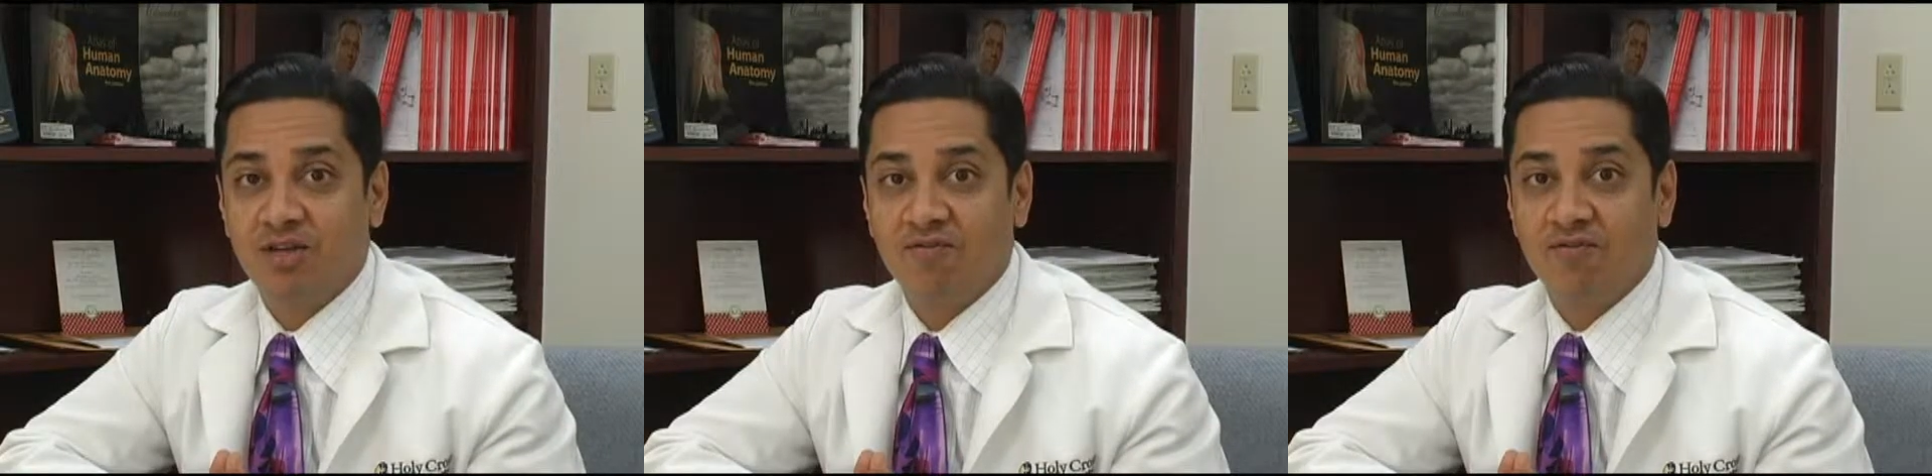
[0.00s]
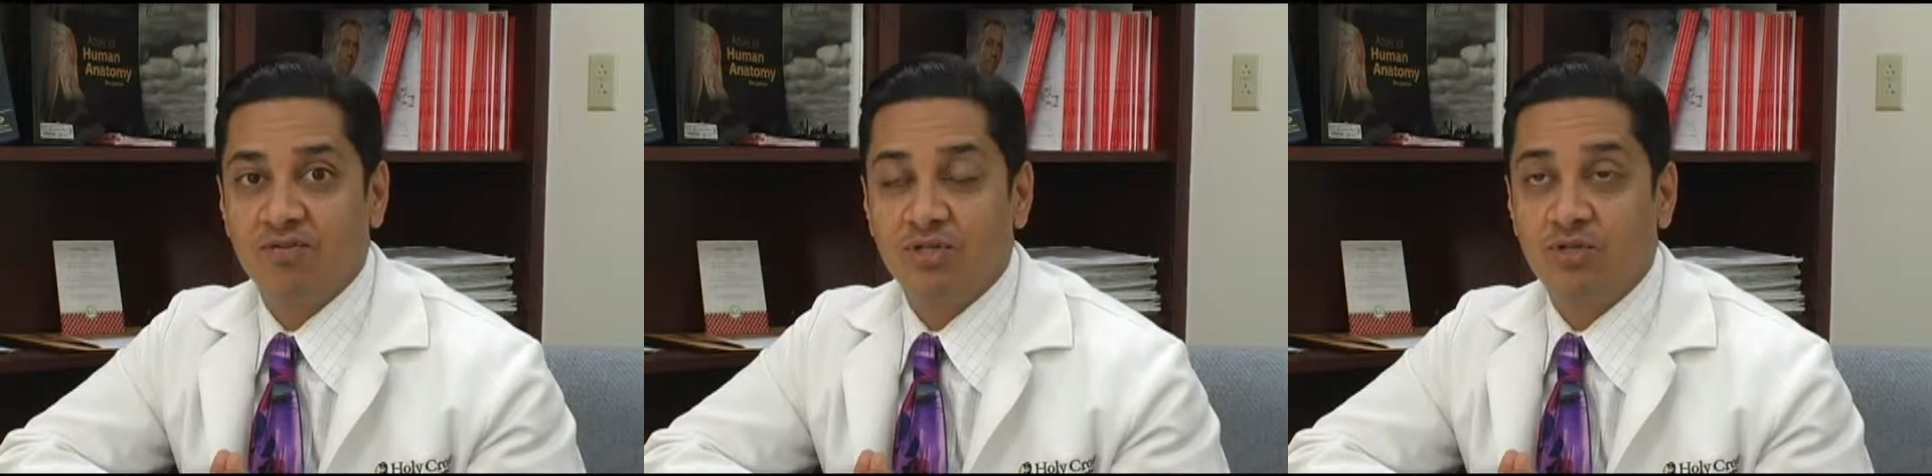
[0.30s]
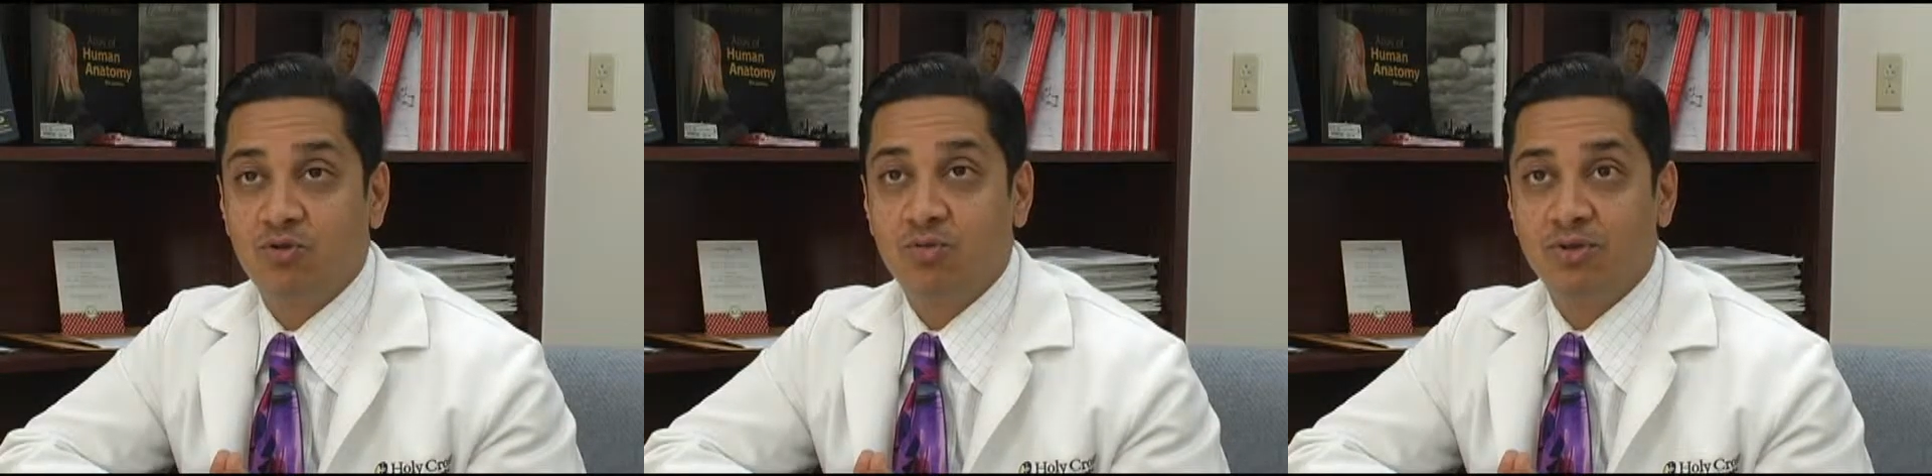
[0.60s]
of
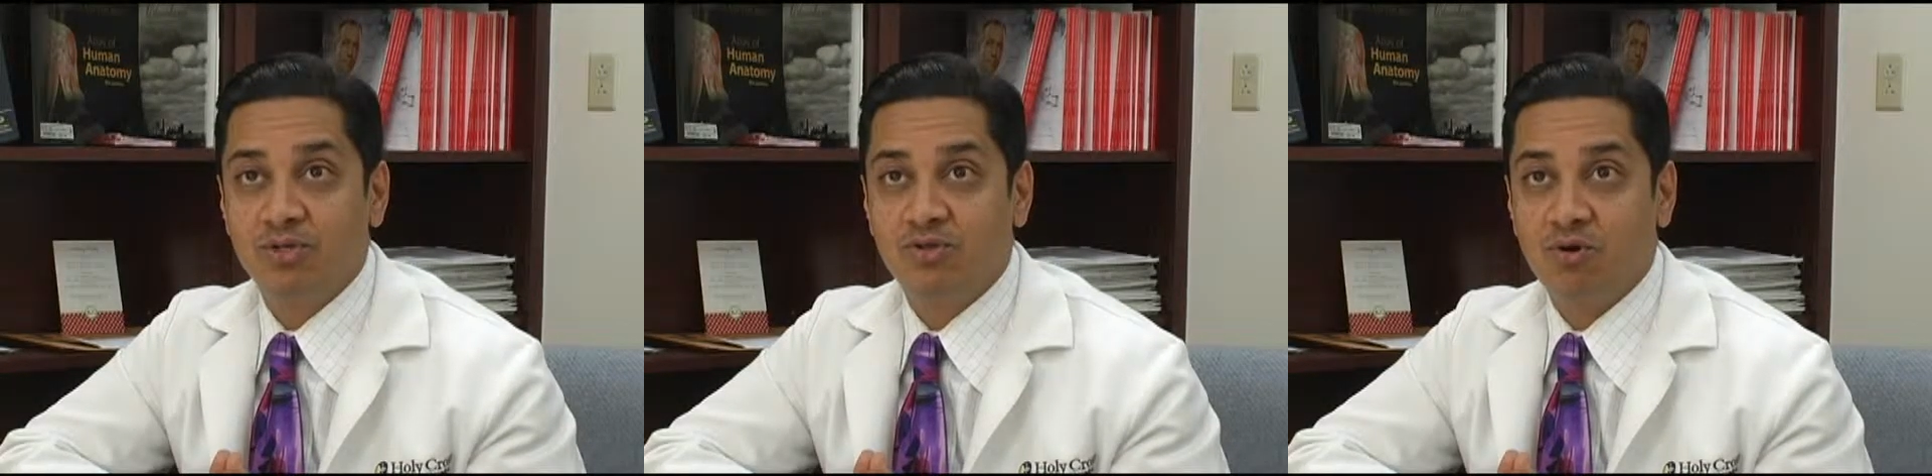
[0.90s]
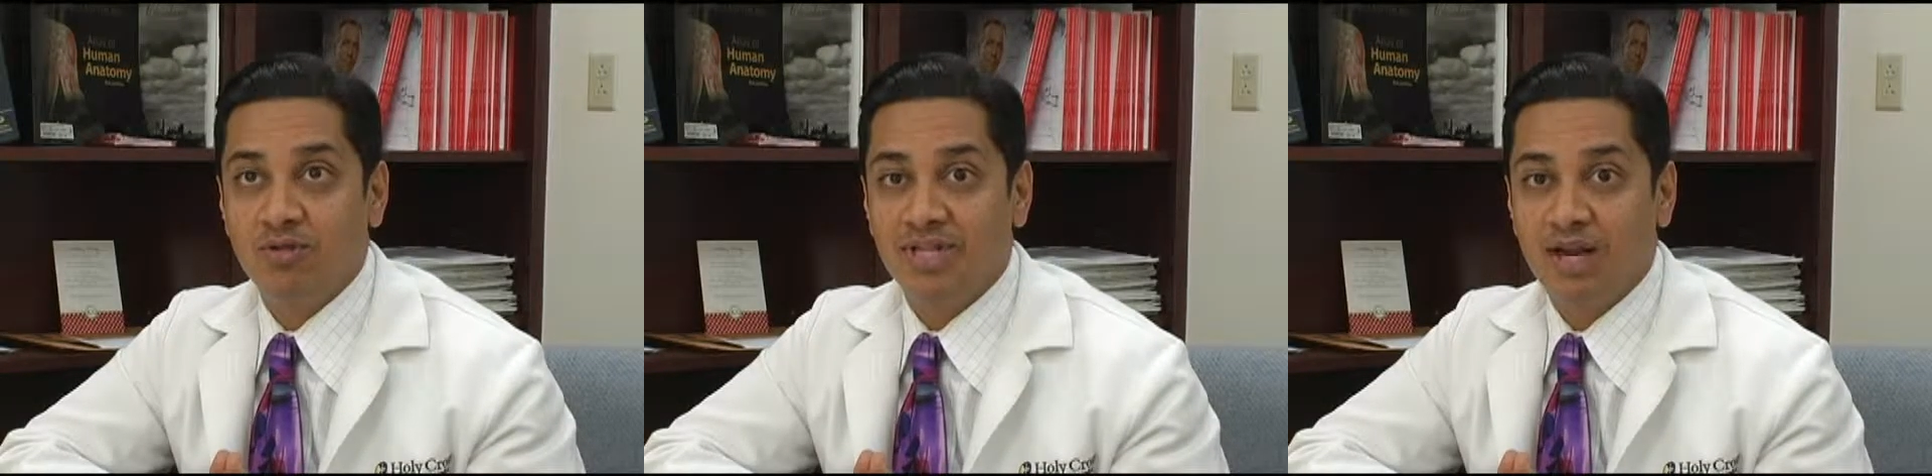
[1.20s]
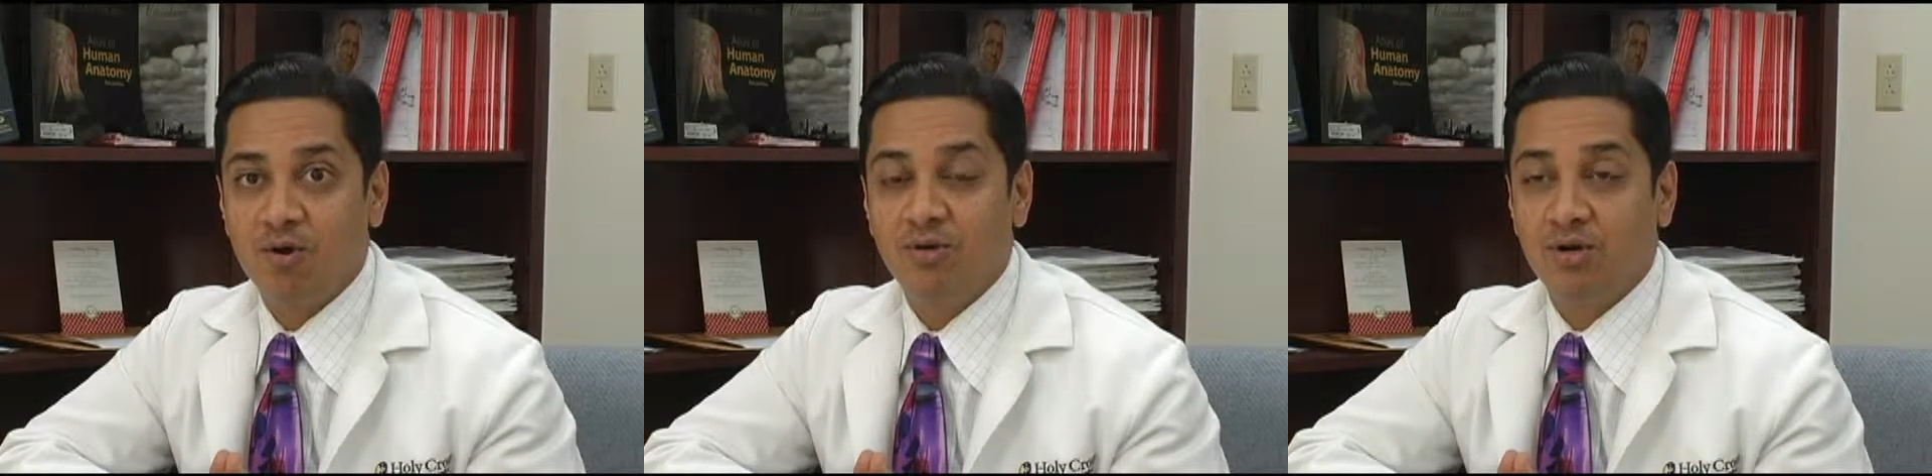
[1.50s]
tumor control in that
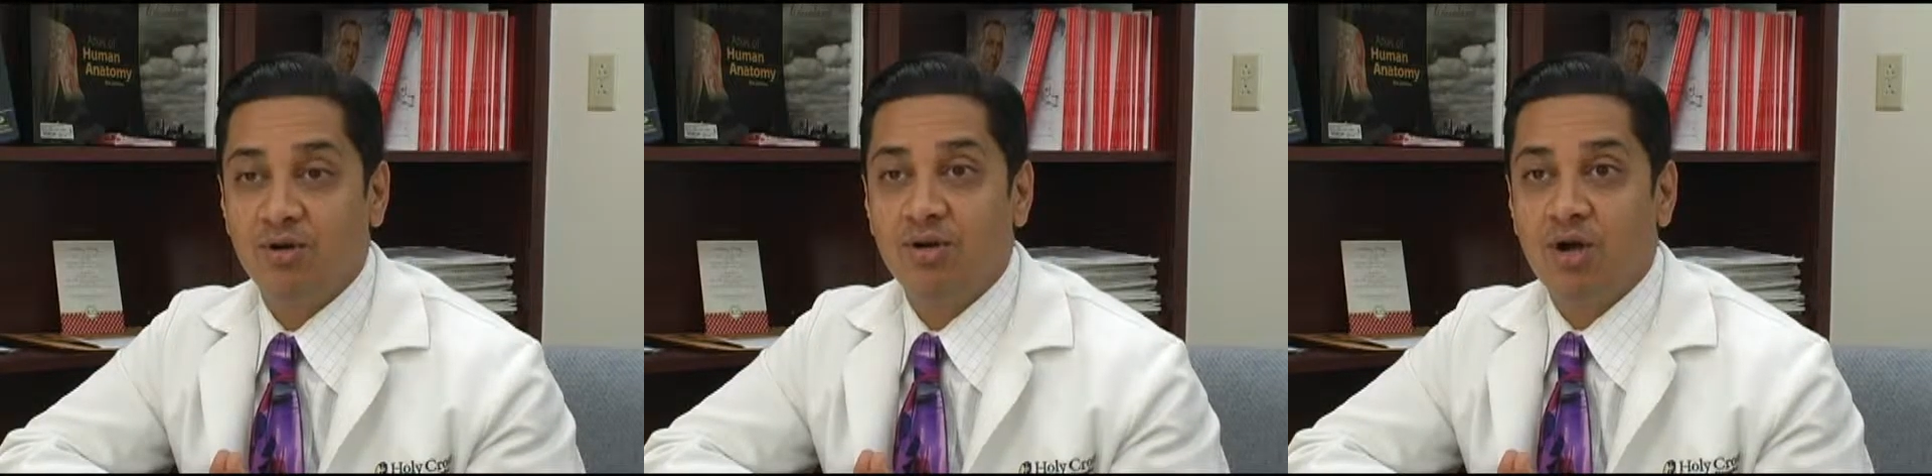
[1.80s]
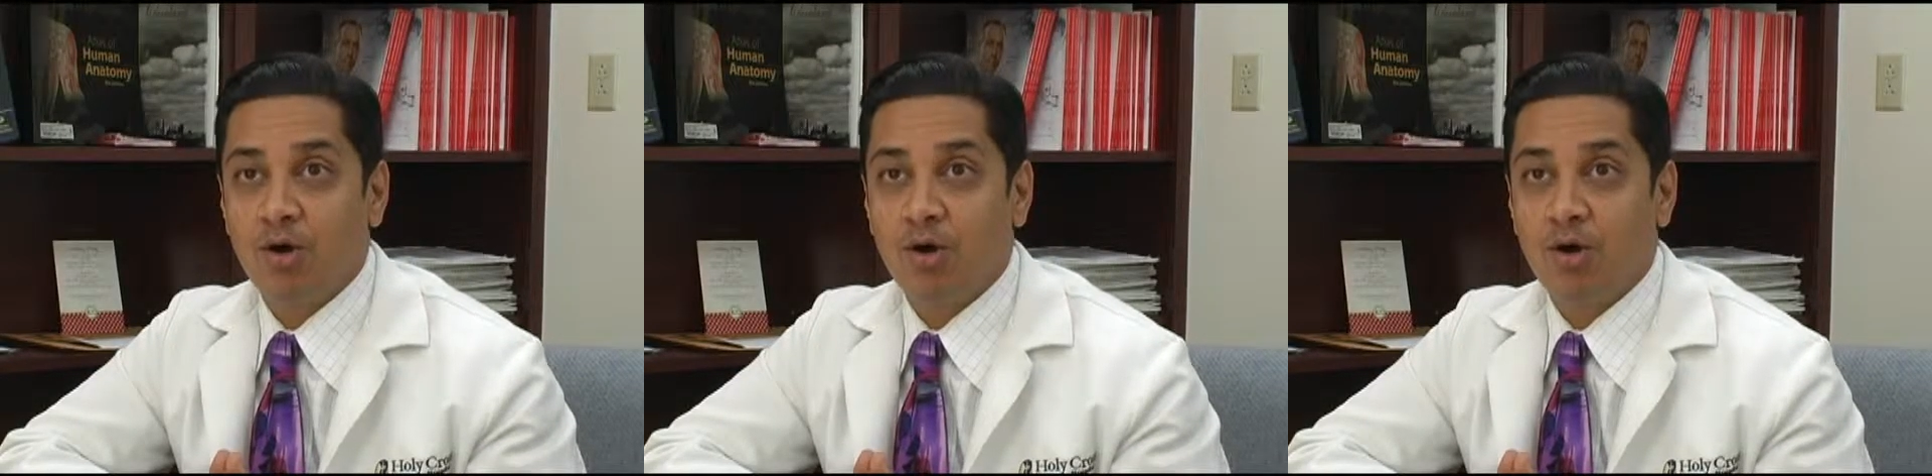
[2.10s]
area